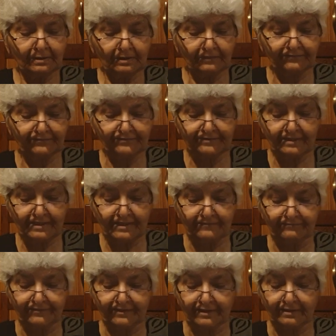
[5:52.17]
of
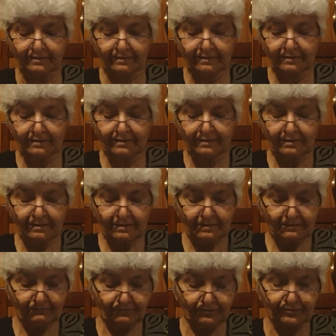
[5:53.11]
slavery
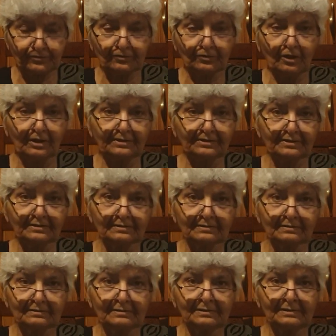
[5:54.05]
was not
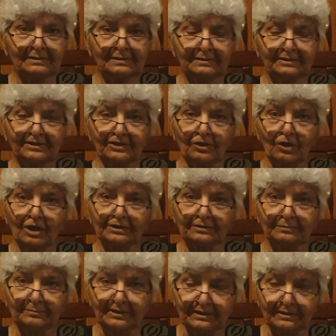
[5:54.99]
the
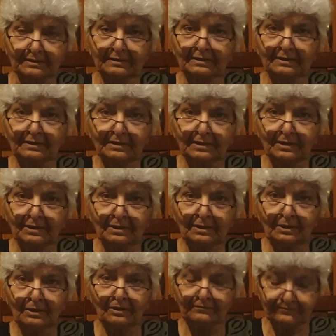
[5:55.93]
economy
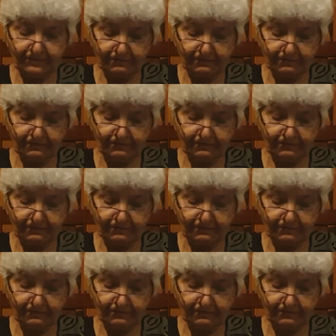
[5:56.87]
of